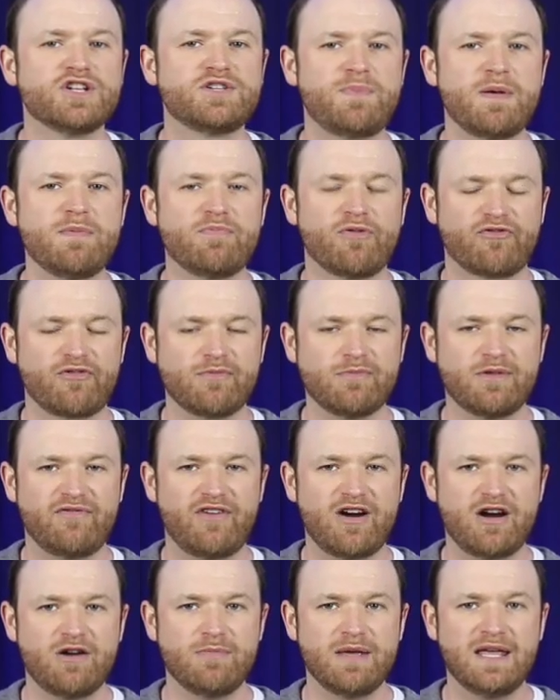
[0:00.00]
his people from the
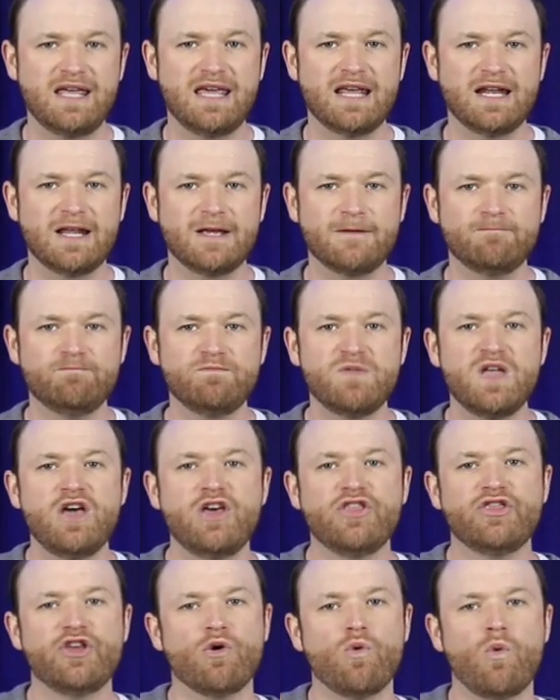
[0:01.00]
very beginning.
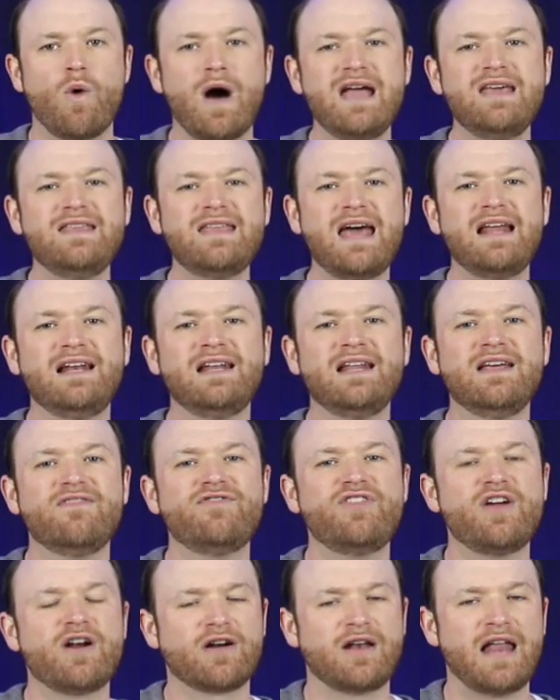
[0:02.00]
The way they
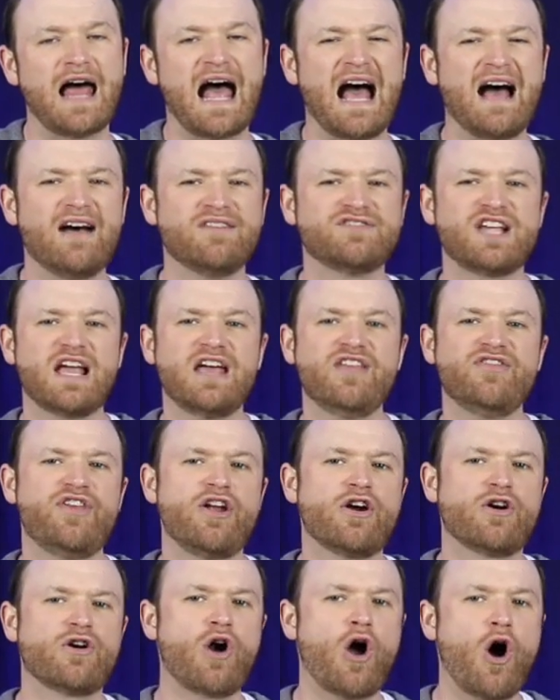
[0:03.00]
lived their lives and
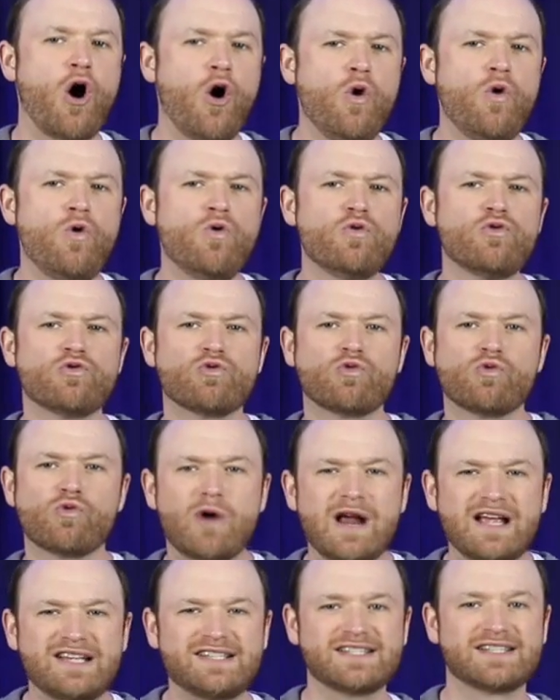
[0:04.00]
their own
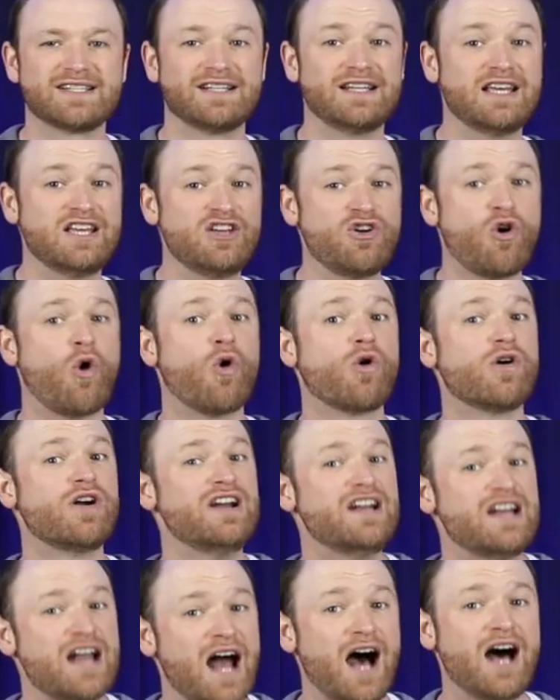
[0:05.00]
wrestling or
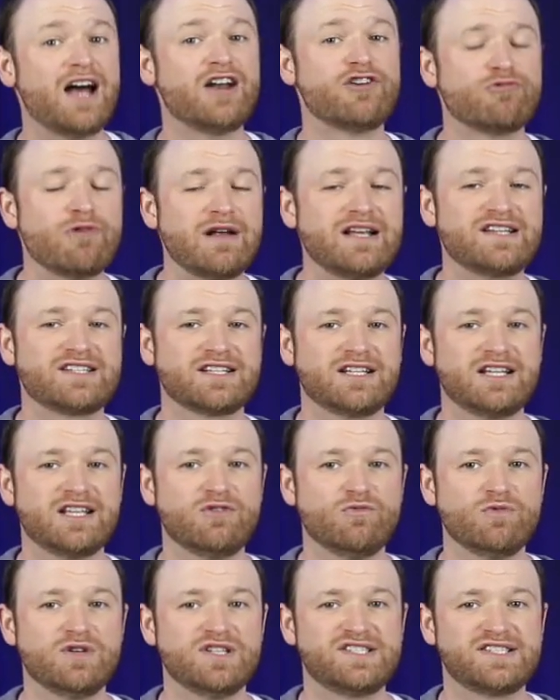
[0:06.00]

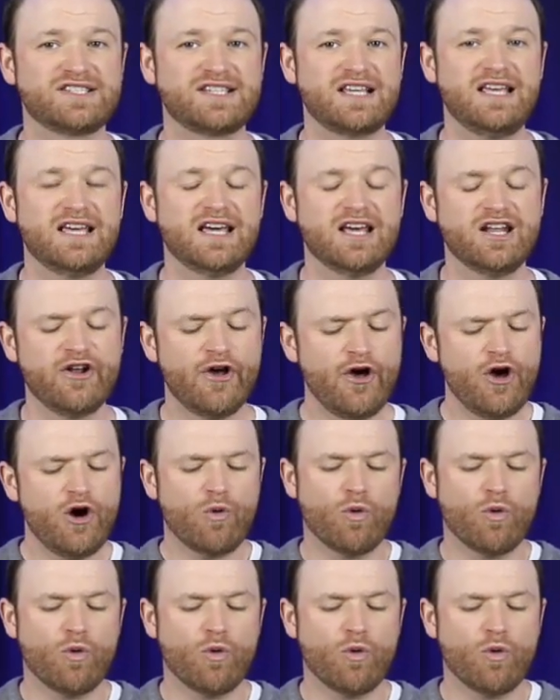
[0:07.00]
non-wrestling with sin